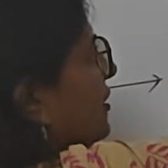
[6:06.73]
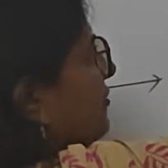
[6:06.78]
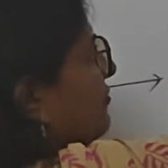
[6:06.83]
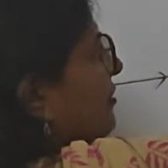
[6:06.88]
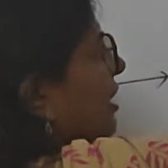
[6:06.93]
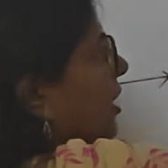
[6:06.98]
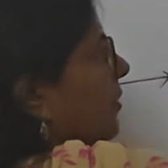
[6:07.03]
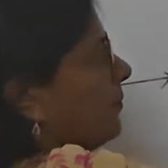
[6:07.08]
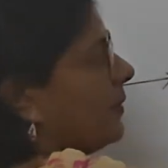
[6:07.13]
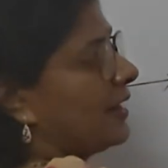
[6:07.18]

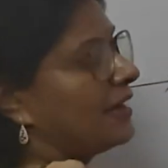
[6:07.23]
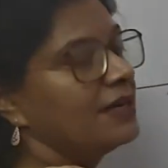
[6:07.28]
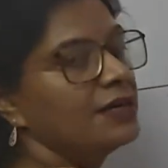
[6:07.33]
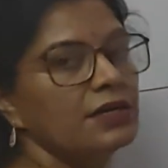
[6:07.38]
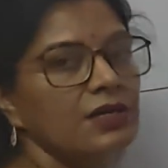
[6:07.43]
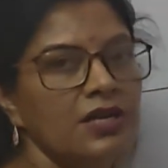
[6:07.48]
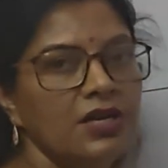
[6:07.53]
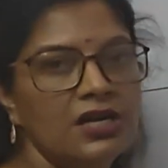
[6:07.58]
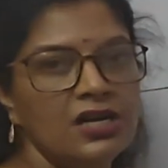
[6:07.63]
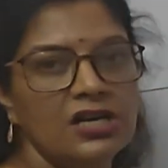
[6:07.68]
environment.
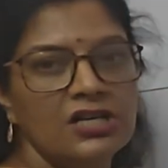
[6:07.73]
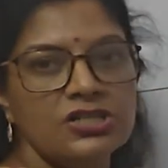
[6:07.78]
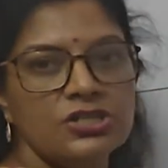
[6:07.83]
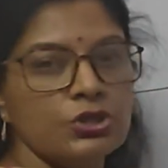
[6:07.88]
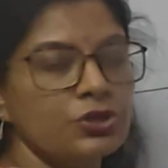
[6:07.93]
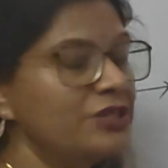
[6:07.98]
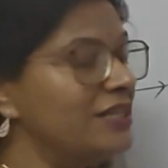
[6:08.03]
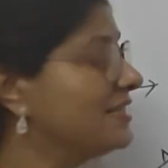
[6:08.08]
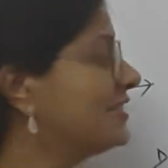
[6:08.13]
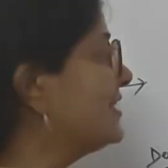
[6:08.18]

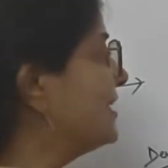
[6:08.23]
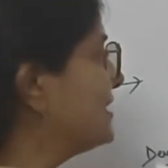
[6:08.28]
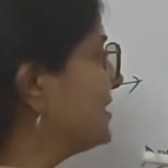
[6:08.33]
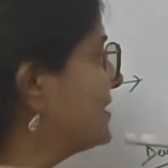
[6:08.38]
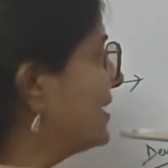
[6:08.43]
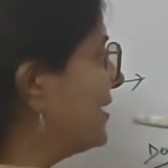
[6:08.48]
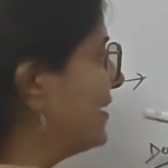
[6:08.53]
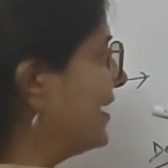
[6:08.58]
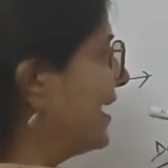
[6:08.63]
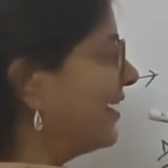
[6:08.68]
So this
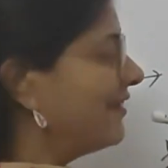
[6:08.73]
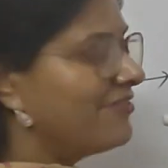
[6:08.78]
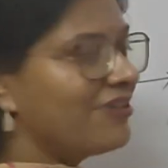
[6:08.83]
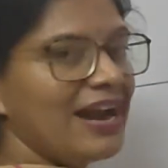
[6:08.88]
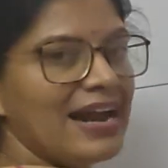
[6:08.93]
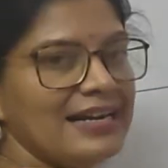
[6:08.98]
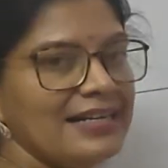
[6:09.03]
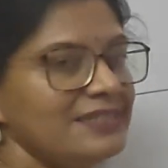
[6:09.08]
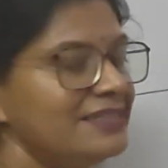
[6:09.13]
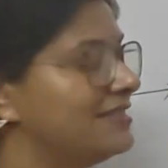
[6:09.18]
is the
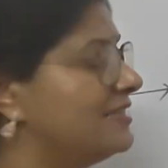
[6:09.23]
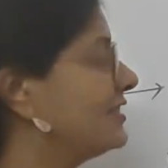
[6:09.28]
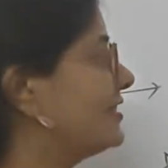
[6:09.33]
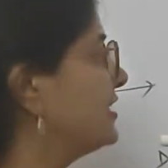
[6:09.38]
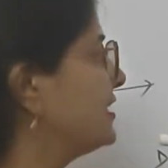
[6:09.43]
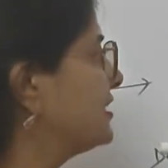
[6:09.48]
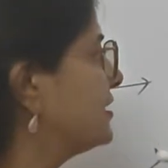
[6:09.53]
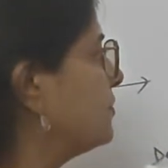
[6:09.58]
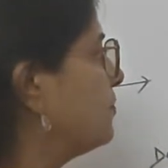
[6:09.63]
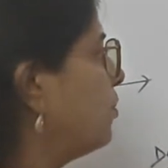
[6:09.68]
dendrites,
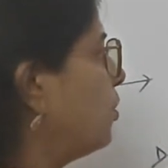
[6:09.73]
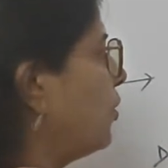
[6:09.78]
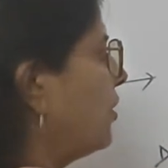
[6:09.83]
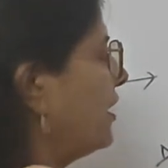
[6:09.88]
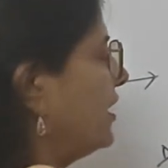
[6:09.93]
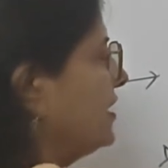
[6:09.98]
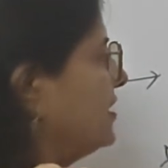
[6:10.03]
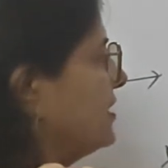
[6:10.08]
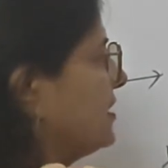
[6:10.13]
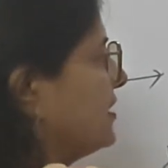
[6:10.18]
this is the
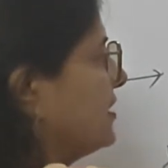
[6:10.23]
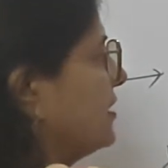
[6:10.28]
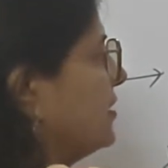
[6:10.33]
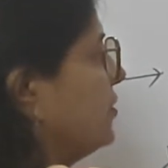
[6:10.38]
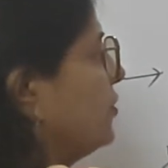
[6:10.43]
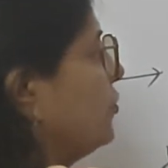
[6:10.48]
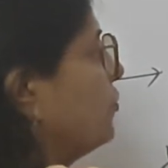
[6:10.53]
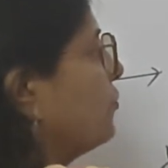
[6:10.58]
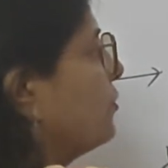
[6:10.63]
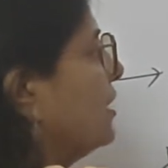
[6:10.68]
body, this is
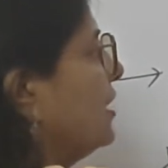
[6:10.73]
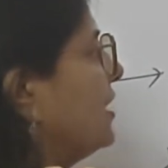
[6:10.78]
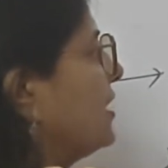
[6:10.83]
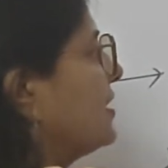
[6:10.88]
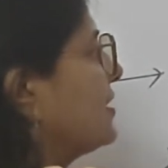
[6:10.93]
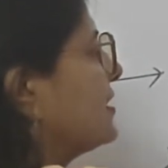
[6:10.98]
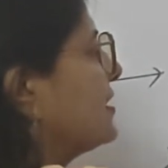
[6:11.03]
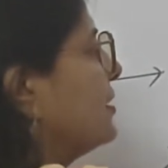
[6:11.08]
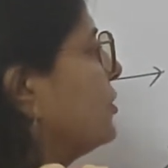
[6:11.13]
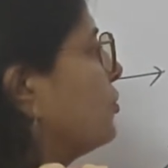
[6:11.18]
the
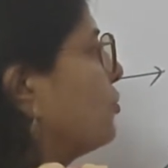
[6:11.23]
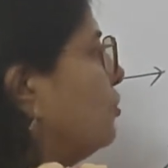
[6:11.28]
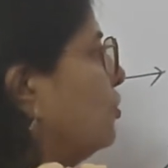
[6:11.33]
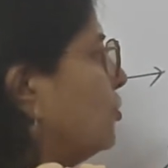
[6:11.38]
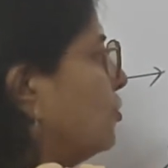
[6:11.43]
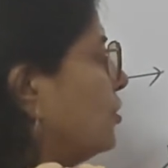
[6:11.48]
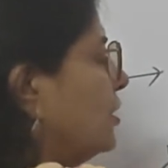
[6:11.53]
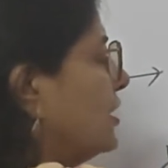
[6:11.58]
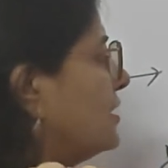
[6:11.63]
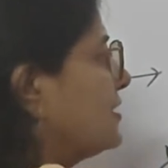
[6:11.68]
nucleus,
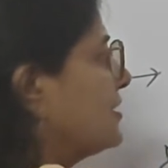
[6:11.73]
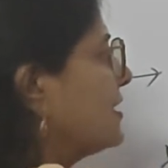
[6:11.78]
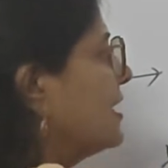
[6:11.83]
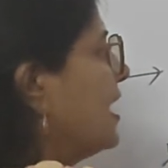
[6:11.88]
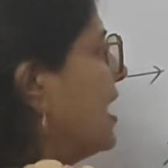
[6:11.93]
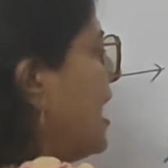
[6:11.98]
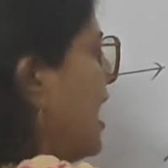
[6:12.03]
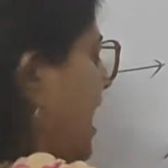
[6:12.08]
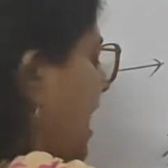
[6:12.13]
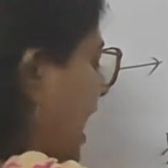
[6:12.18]
nucleolus,
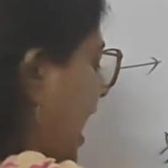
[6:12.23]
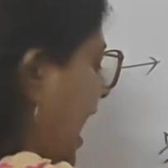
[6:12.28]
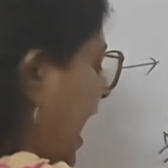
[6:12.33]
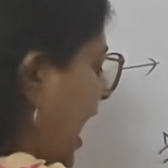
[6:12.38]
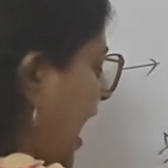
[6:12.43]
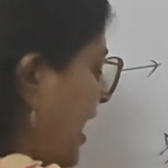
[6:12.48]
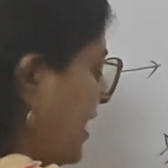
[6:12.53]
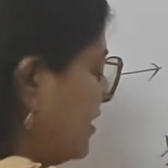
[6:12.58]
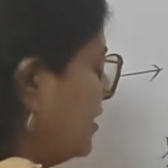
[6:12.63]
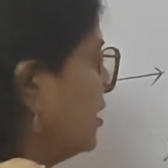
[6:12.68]

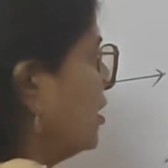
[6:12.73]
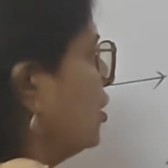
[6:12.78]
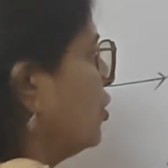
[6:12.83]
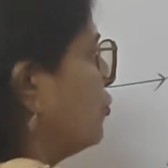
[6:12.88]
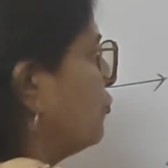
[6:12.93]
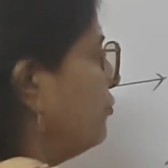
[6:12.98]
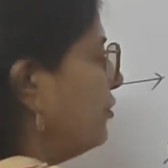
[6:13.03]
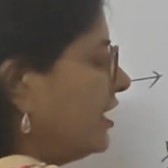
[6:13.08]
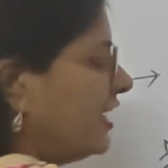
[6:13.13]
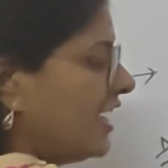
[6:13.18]
and
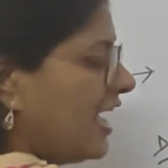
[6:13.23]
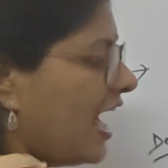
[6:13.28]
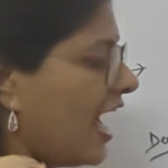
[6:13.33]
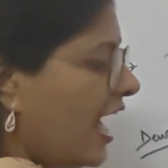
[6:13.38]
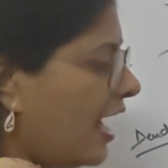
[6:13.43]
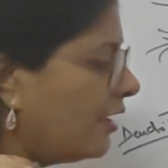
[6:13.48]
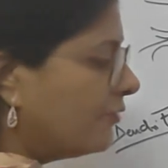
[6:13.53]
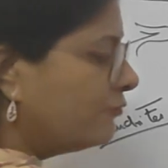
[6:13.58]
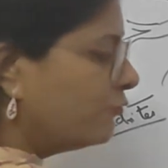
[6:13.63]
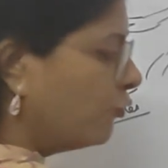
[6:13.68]
we
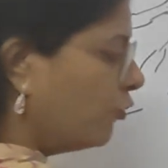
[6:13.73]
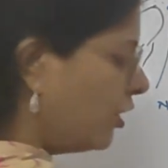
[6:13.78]
have